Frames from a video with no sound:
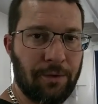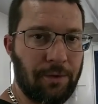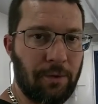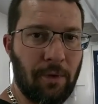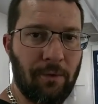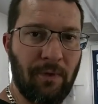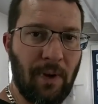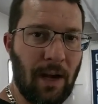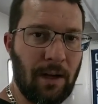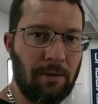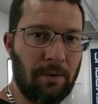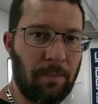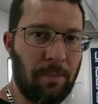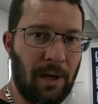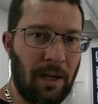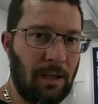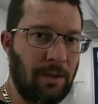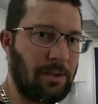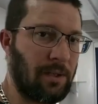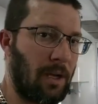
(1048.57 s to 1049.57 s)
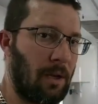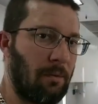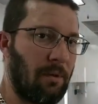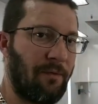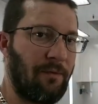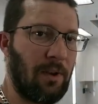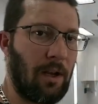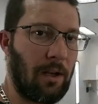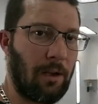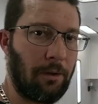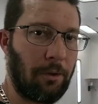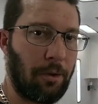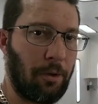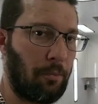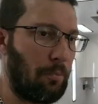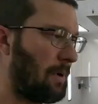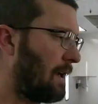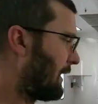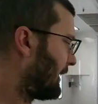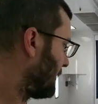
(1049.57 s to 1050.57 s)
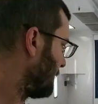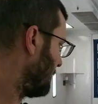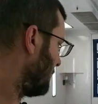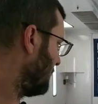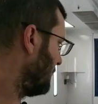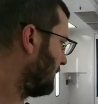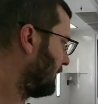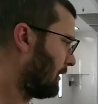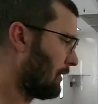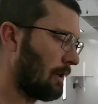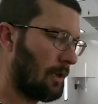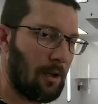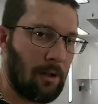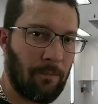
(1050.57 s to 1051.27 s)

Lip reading: to a factory paint job, if not a little better.